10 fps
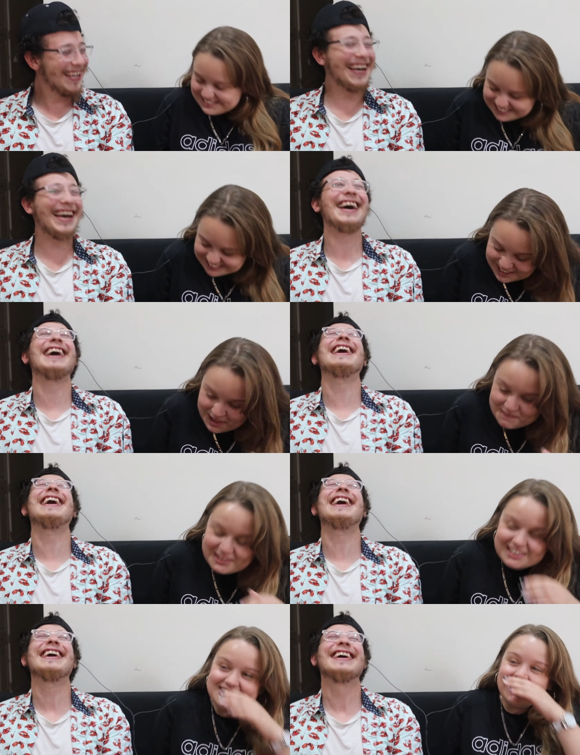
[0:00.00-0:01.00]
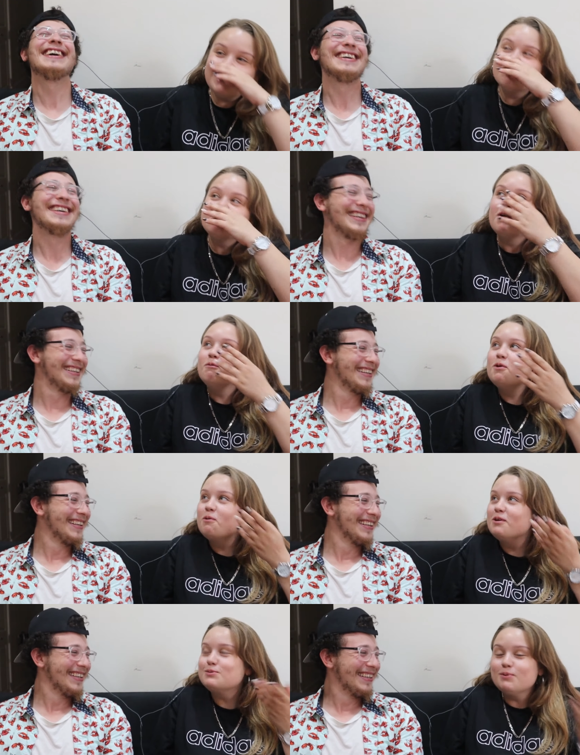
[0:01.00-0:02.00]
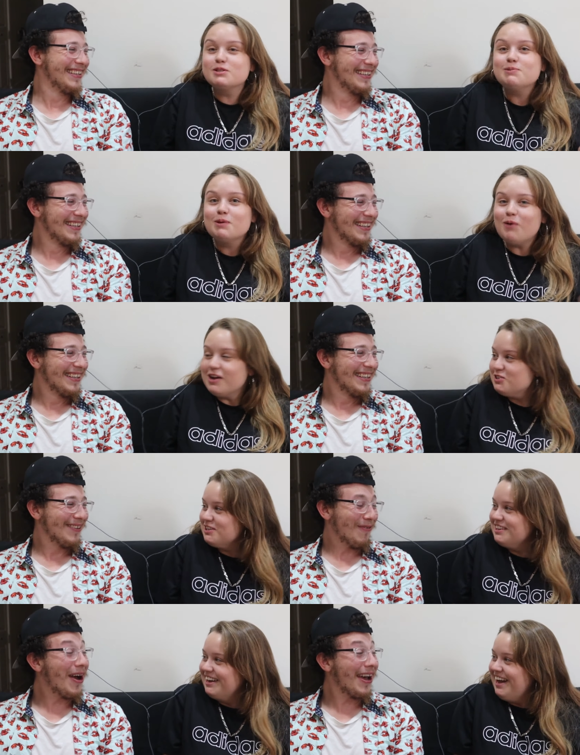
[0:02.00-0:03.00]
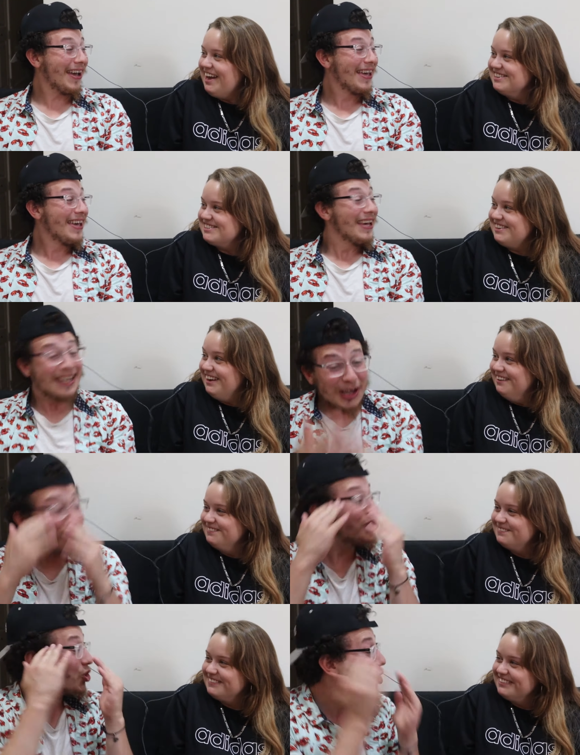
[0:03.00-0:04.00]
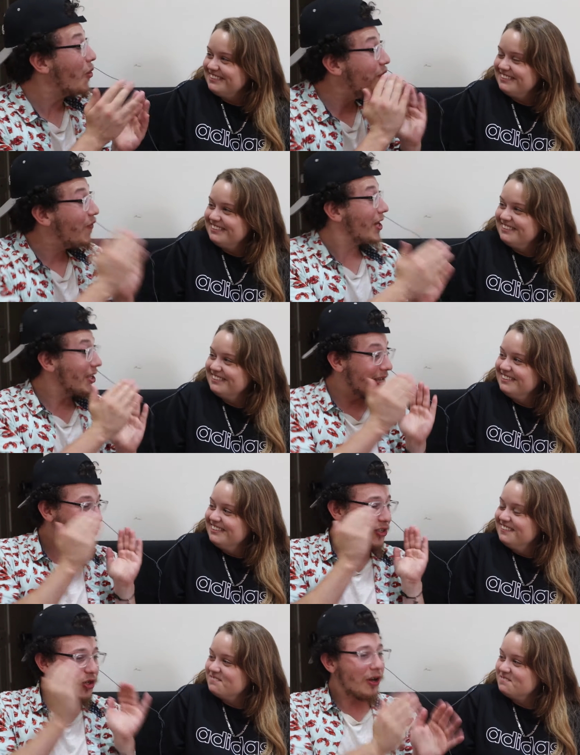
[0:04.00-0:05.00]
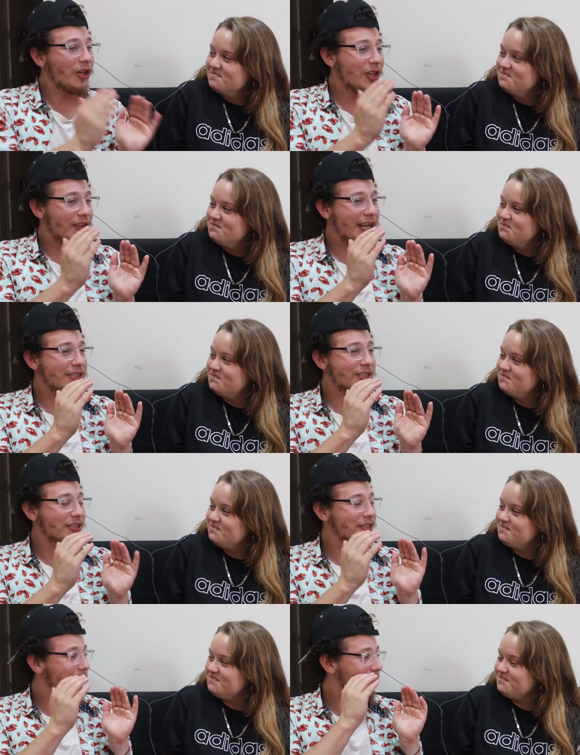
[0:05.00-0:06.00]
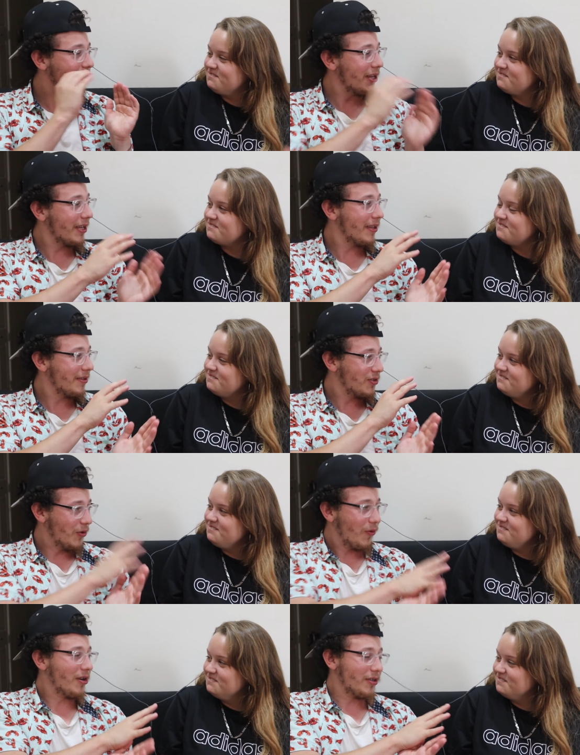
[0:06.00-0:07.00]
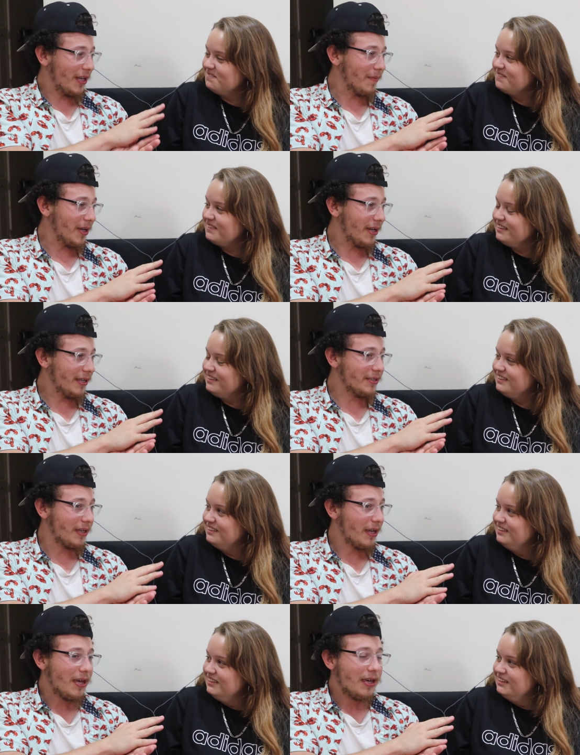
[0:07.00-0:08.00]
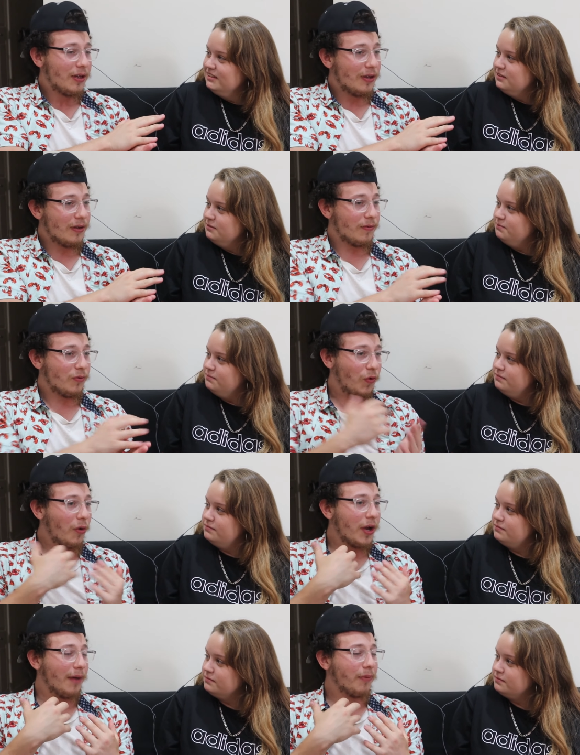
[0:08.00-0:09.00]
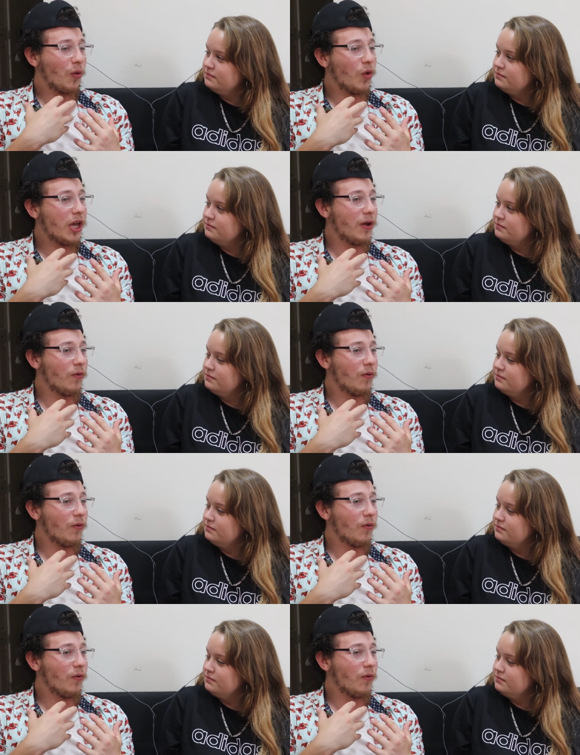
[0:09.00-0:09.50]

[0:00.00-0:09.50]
Speaker 1: because like we weren't supposed to be watching that right. kind of stuff. You know,
Speaker 2: it's so funny. It's so that is such a funny story you're saying because growing up, like we